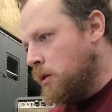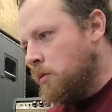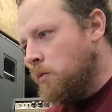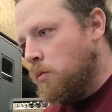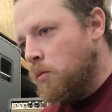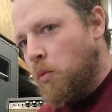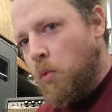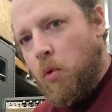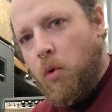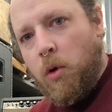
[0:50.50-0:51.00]

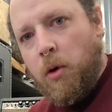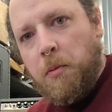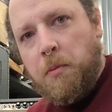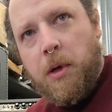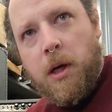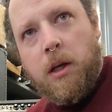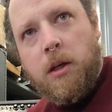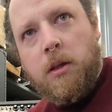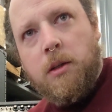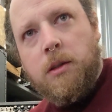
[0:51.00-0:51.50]
more
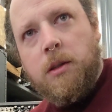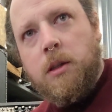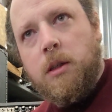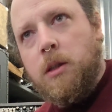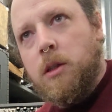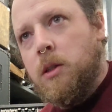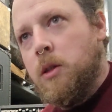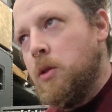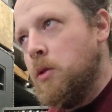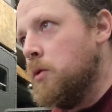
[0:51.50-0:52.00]
pedals than
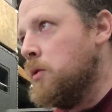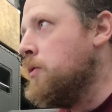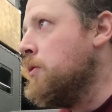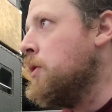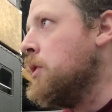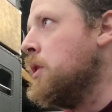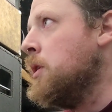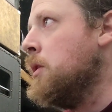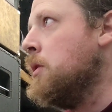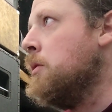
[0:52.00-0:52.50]
is
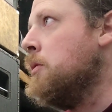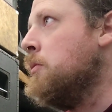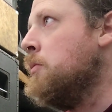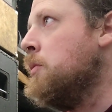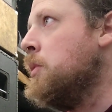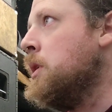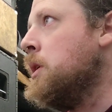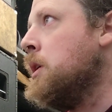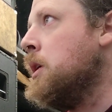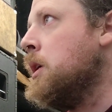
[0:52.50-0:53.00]
useful
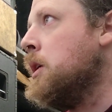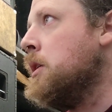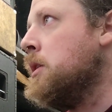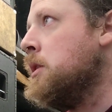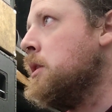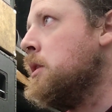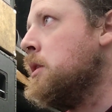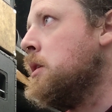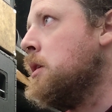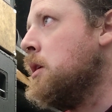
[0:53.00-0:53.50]

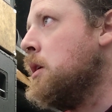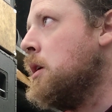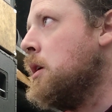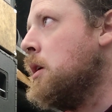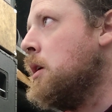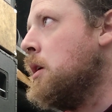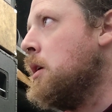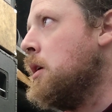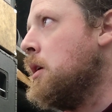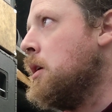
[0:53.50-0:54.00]
because
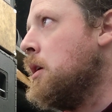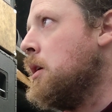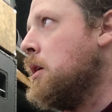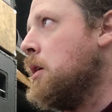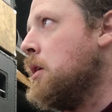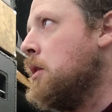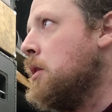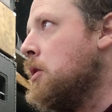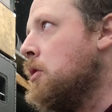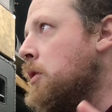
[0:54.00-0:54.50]

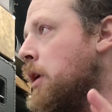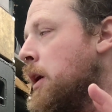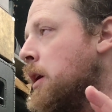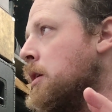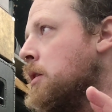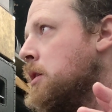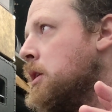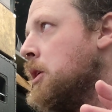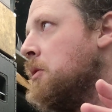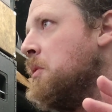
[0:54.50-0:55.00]
the
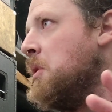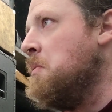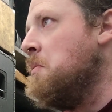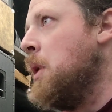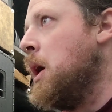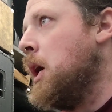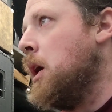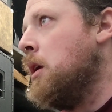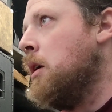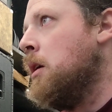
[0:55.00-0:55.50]
record is going to be
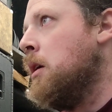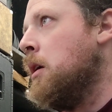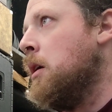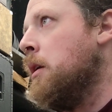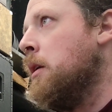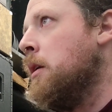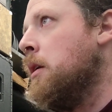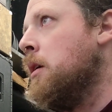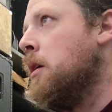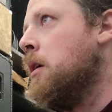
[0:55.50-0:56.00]
made
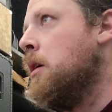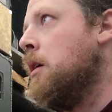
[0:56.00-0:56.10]
on